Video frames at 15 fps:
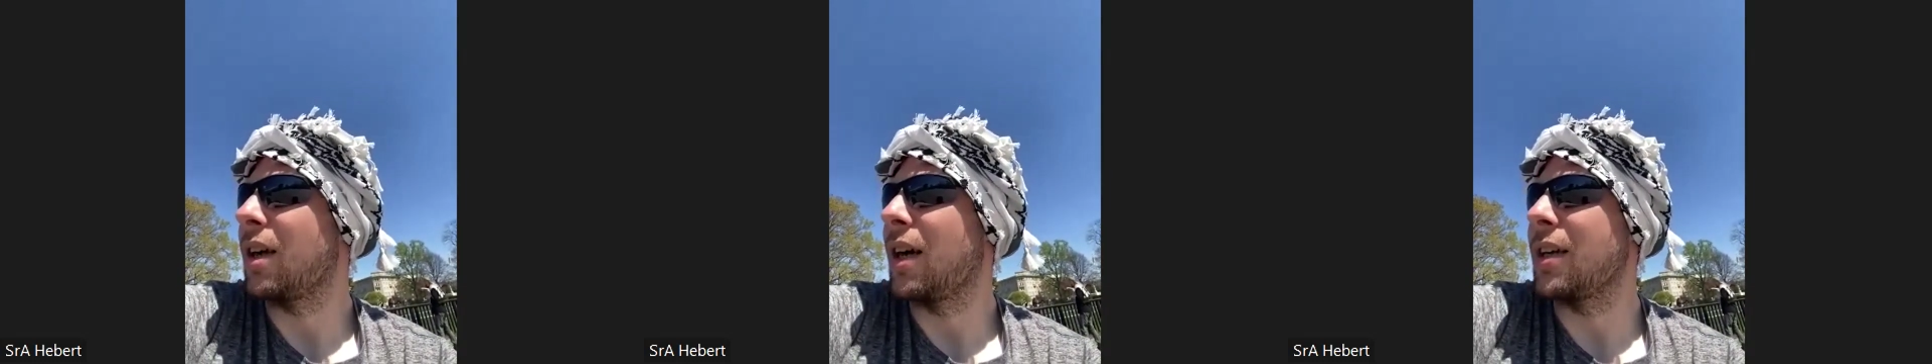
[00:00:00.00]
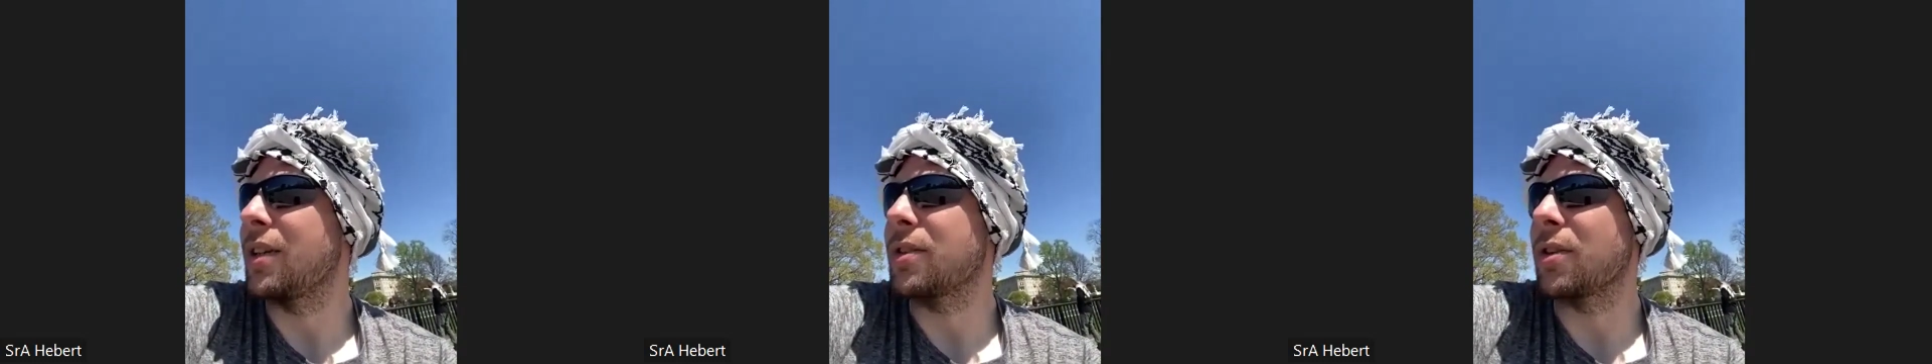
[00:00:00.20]

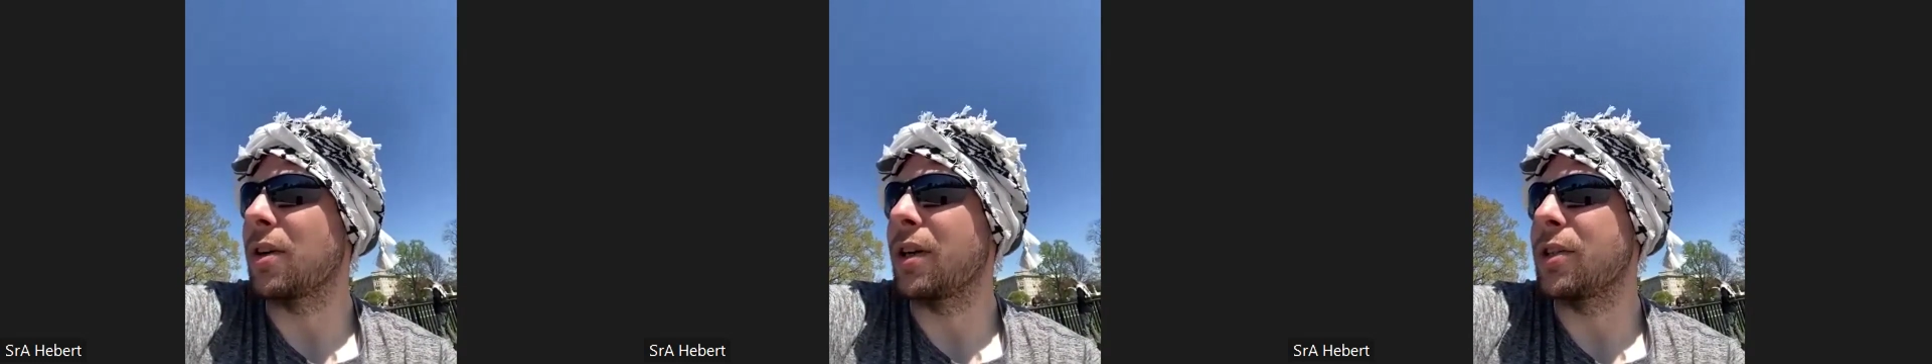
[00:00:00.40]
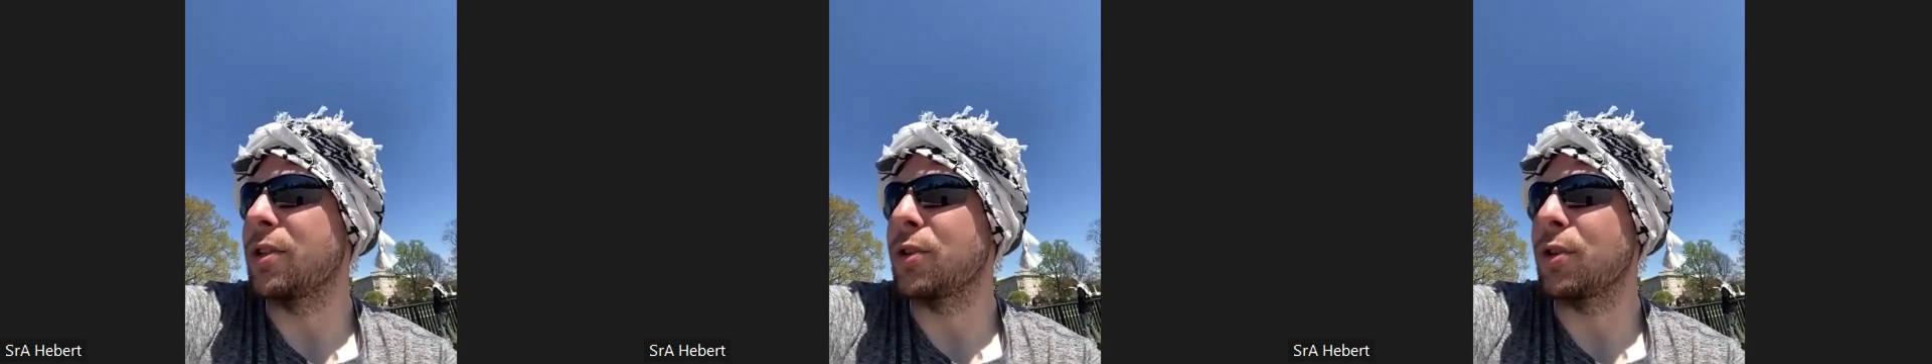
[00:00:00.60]
I
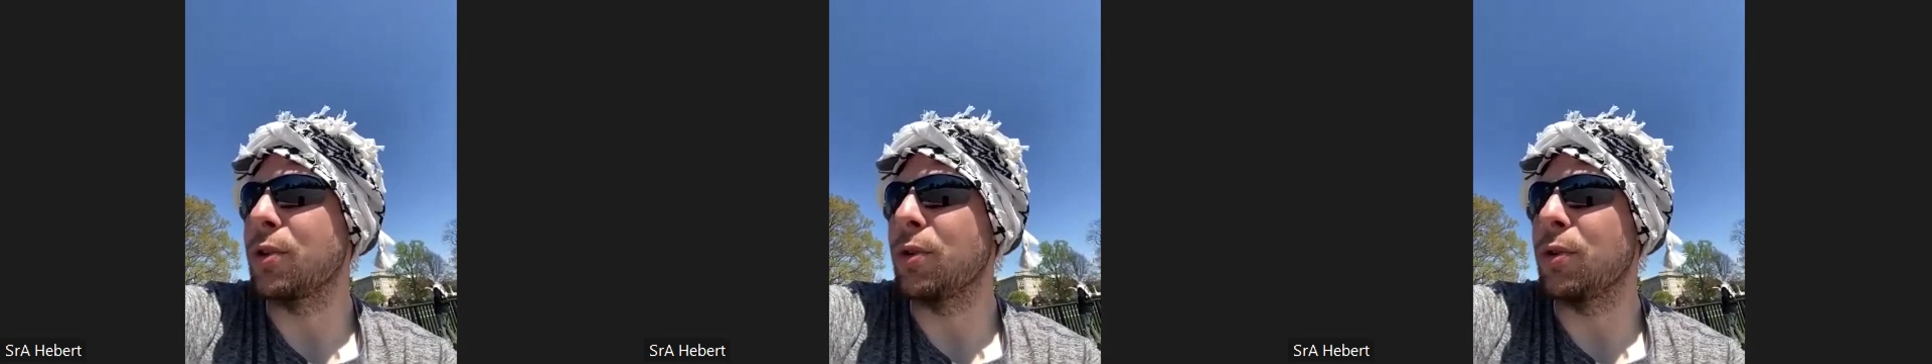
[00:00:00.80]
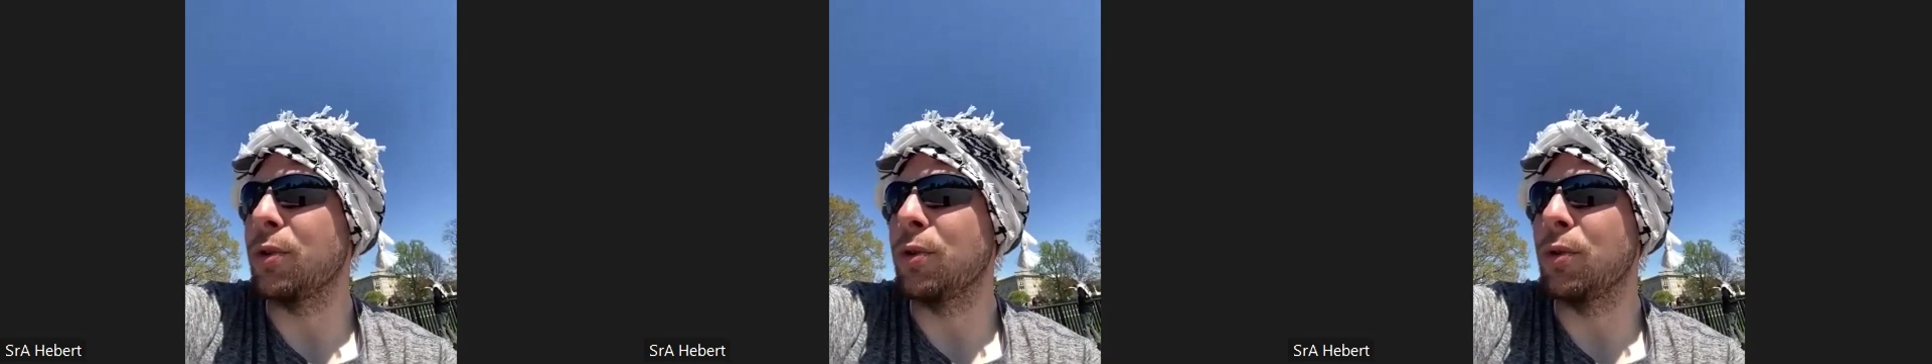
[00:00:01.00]
started
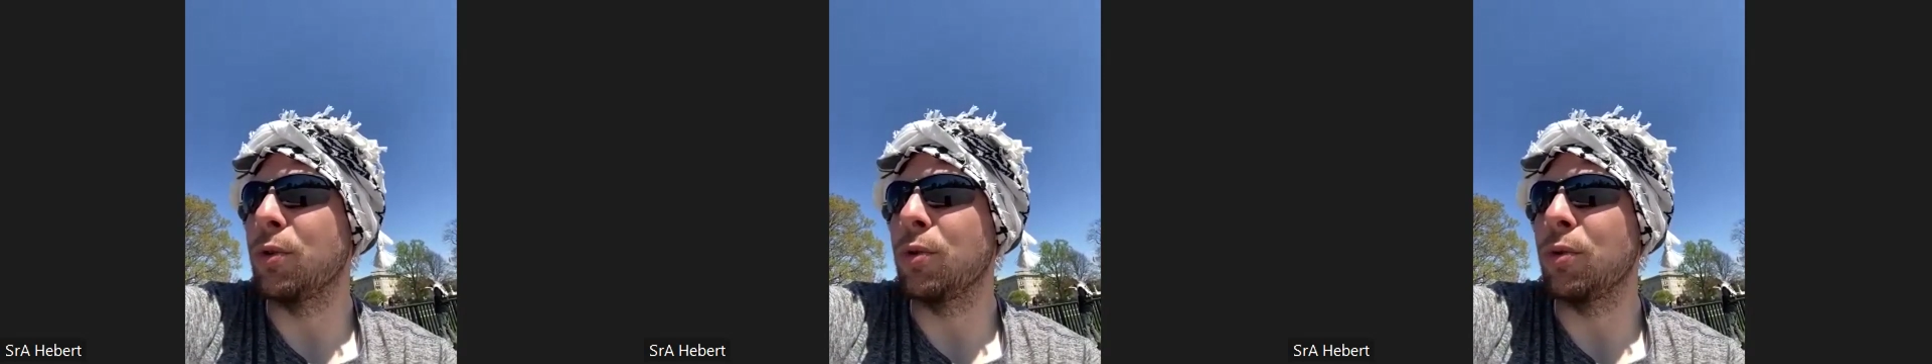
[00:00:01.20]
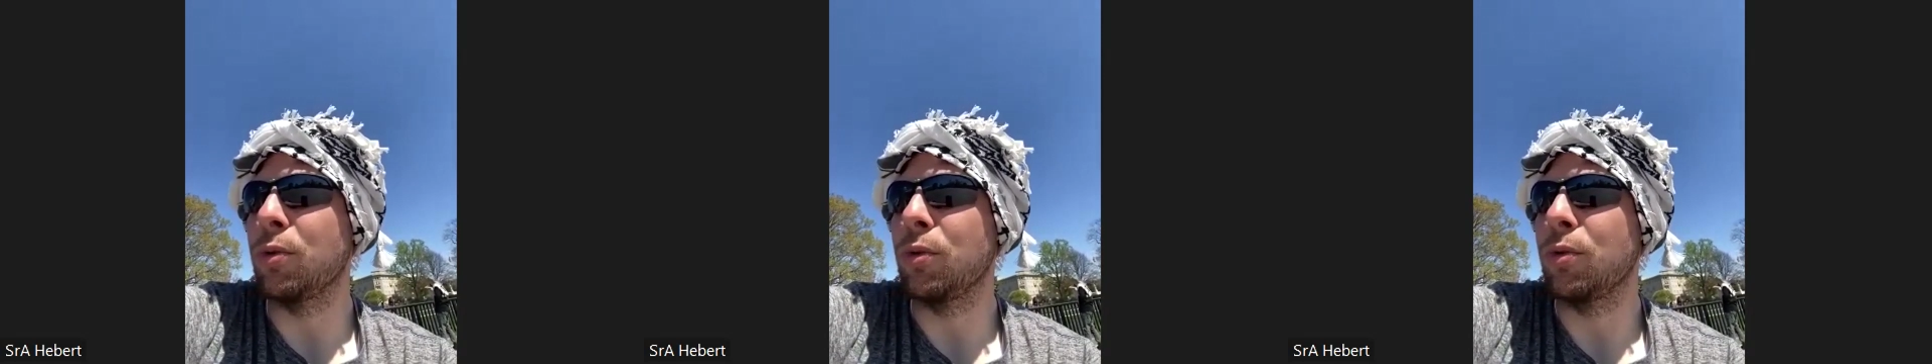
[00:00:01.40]

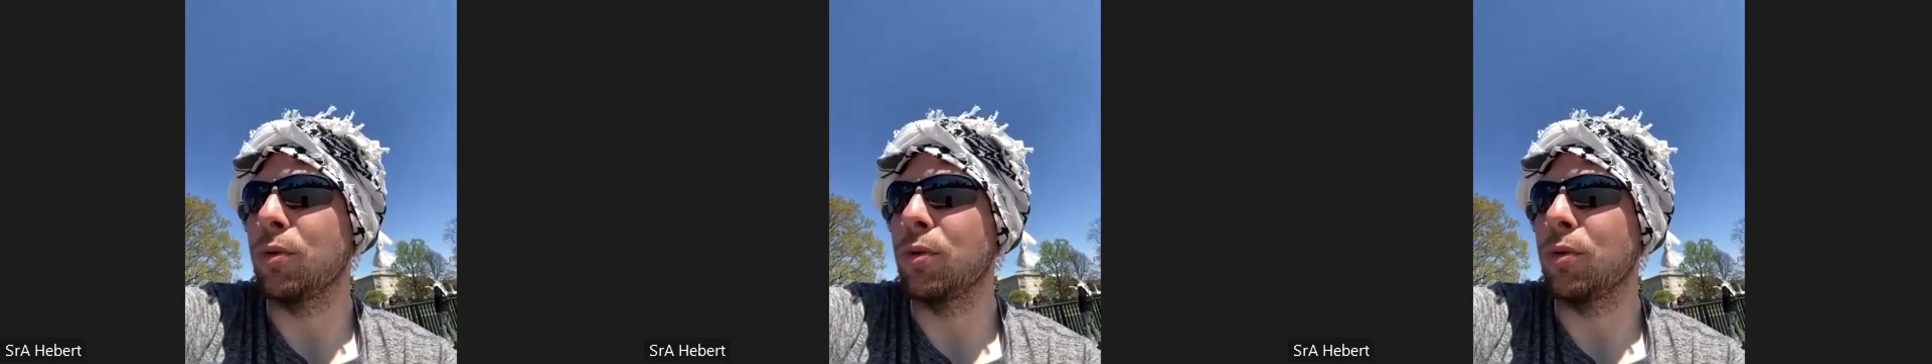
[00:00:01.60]
to